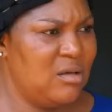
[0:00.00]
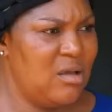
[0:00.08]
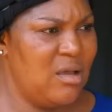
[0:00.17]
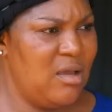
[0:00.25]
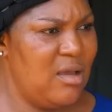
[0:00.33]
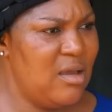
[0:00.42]

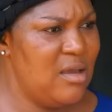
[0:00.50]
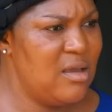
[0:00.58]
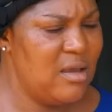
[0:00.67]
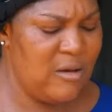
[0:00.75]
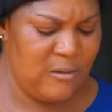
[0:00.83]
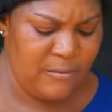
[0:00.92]

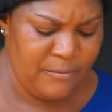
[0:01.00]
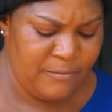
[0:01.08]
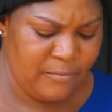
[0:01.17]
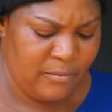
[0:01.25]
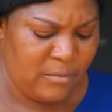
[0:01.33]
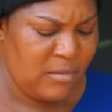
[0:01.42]
Hey.
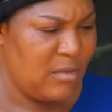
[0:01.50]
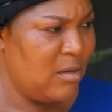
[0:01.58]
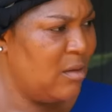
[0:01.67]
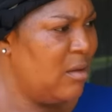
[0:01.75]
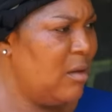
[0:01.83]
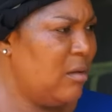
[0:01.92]

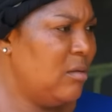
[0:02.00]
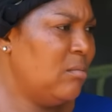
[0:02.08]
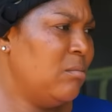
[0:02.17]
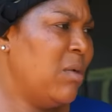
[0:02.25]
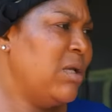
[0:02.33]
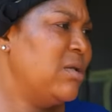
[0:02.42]

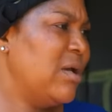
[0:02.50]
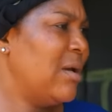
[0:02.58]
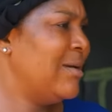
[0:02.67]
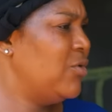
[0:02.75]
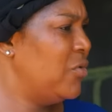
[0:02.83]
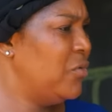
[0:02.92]
My dear,
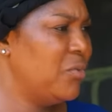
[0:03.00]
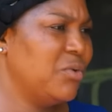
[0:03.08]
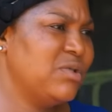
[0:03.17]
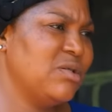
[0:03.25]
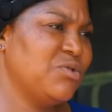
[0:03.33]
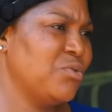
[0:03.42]
I don't know
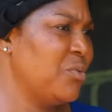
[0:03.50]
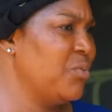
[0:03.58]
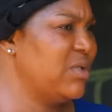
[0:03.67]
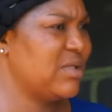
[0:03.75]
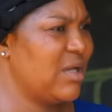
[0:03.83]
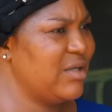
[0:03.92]
what is wrong
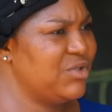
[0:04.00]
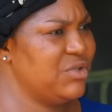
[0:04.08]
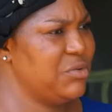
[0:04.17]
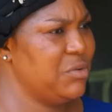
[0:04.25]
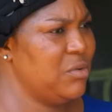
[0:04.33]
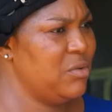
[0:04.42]
with
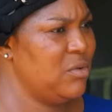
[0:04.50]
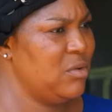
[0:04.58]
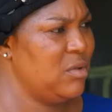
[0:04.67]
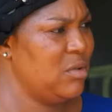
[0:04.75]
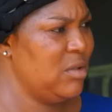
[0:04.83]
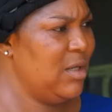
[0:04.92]
Kachio.
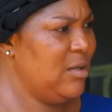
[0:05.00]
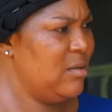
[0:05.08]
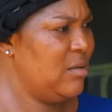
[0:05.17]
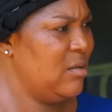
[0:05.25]
Eh?